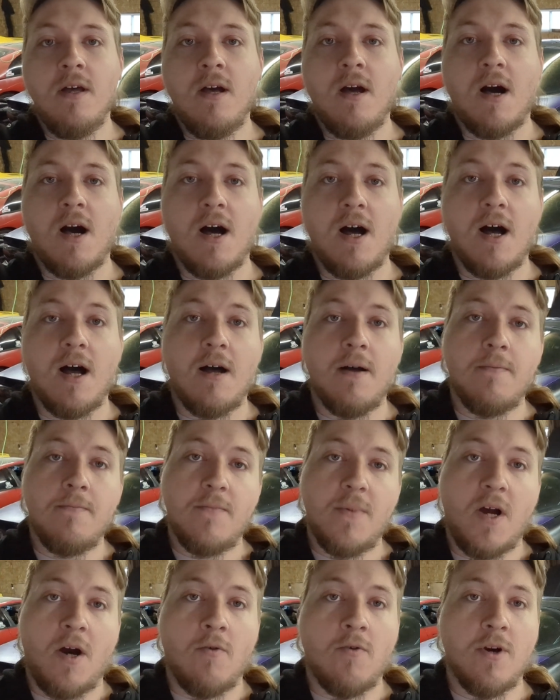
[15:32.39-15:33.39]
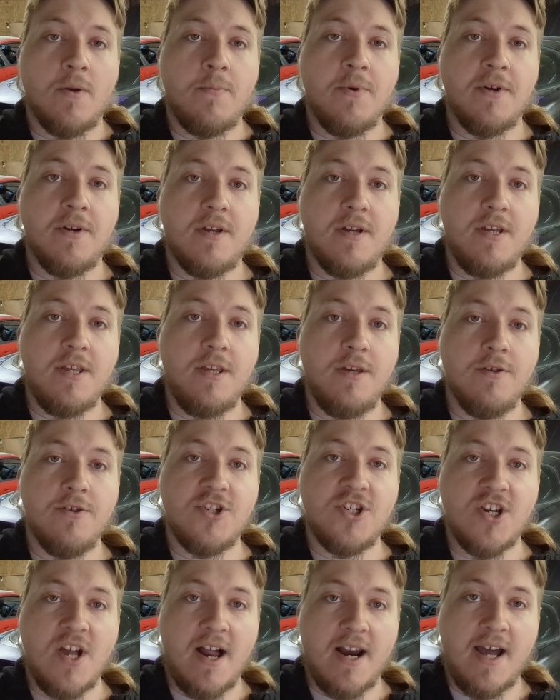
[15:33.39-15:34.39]
I want to put a huge
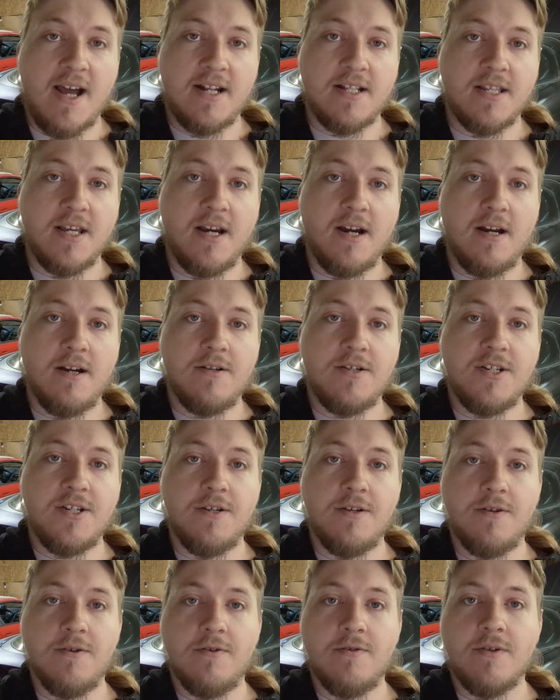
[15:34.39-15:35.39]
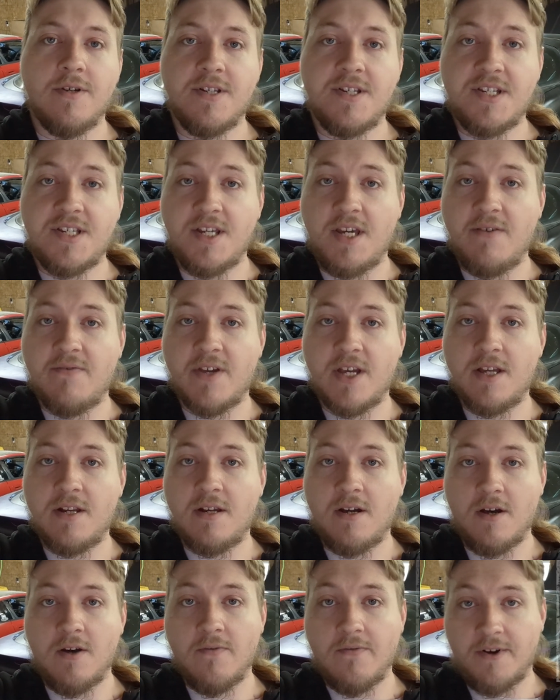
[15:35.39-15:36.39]
shout out there to Steven
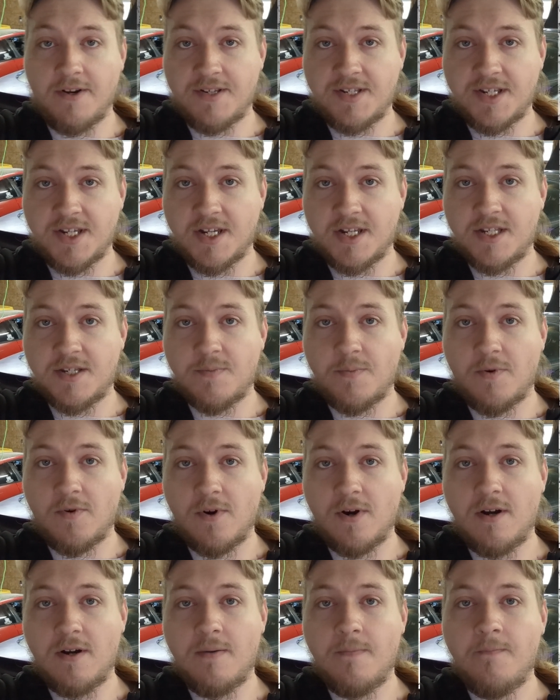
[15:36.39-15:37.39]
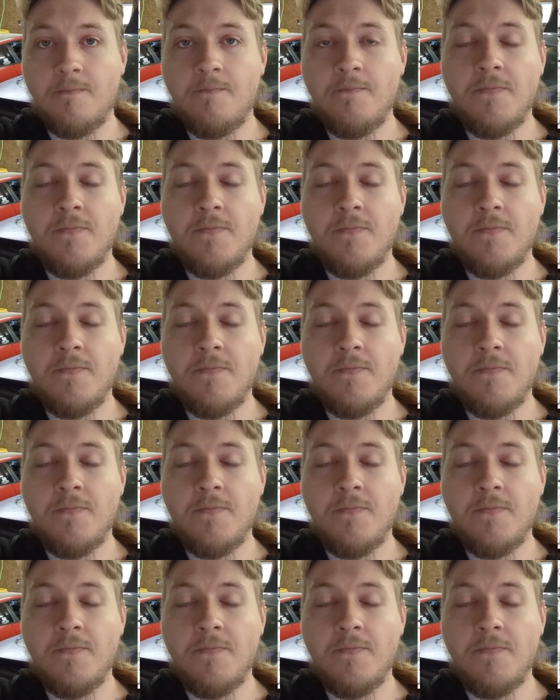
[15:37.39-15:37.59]
over at Sin Sport.